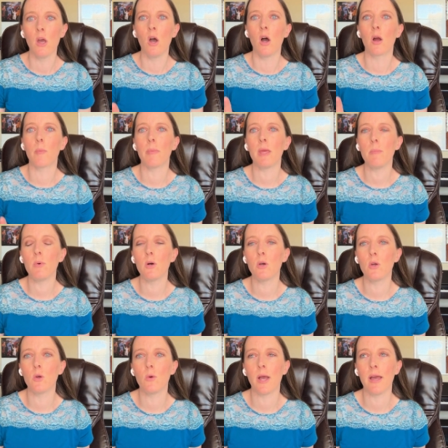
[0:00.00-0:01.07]
are people
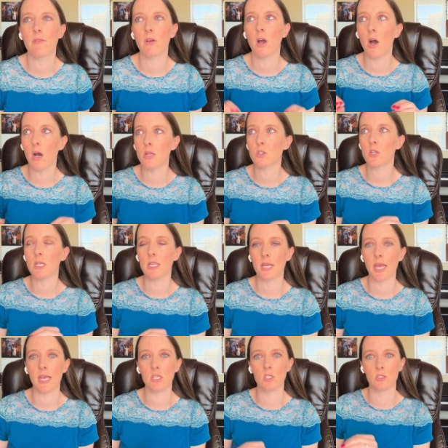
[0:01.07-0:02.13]
who have
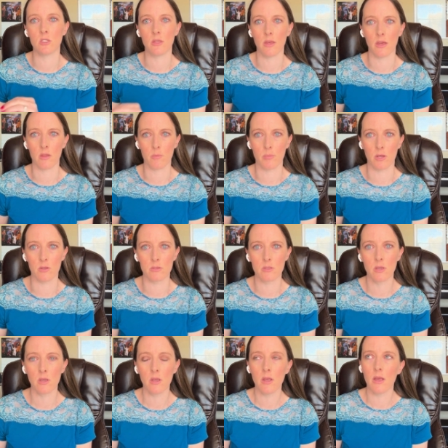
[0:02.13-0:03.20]
contraindications to the other pills.
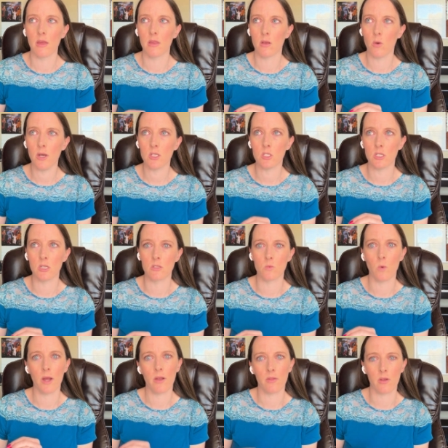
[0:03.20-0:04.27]
And the question is,
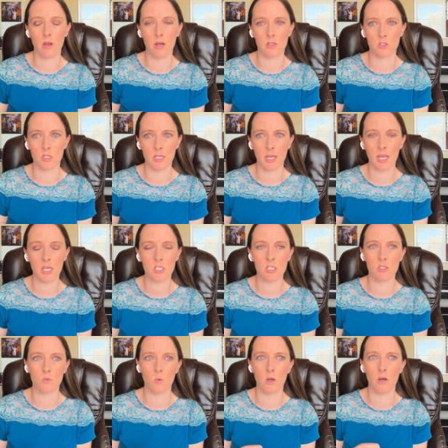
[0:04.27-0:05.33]
why are there
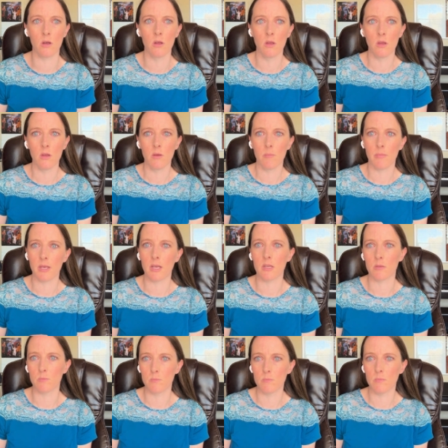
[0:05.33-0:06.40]
contraindications? Well,
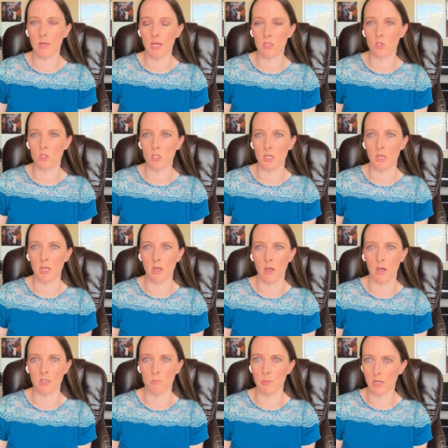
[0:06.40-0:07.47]
because estrogen can
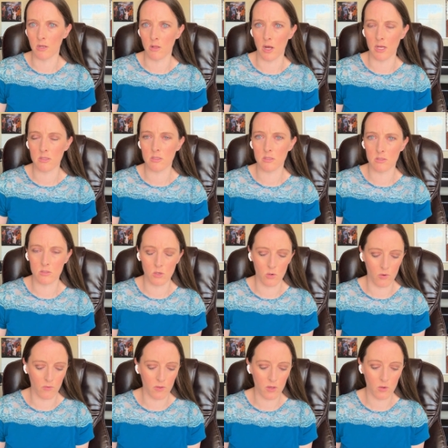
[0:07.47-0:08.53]
cause blood clots. So
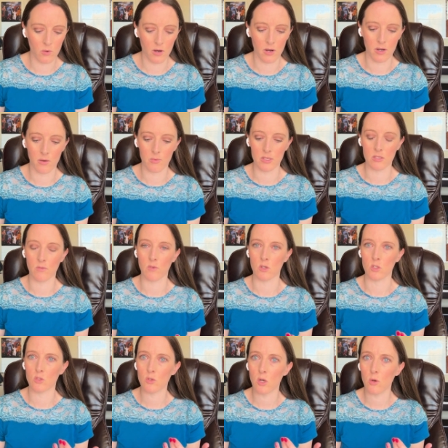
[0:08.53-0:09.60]
if you are at risk for
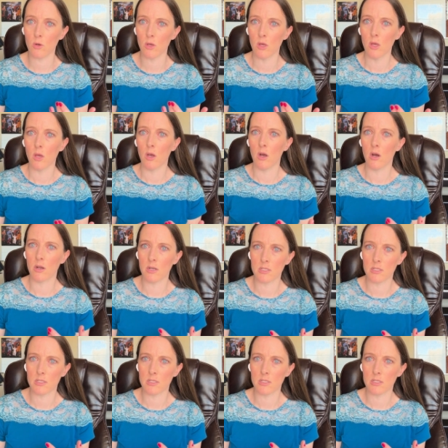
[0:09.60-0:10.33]
stroke, heart